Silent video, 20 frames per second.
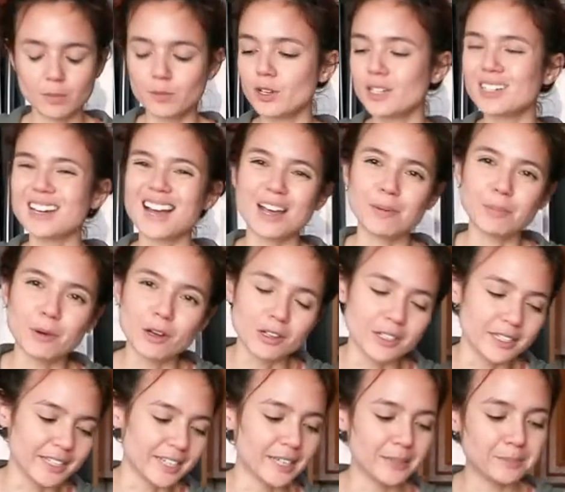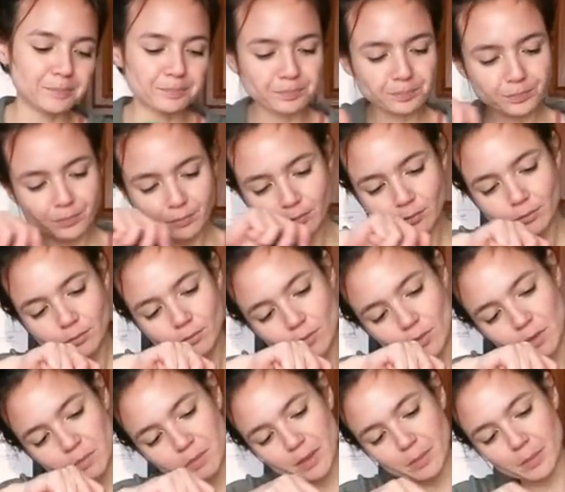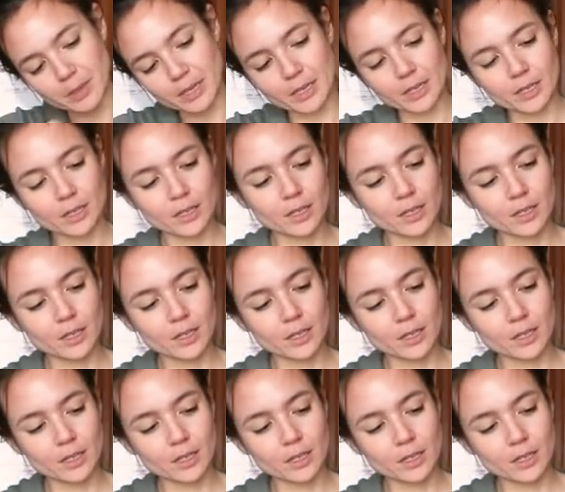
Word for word: just eyeballing it maybe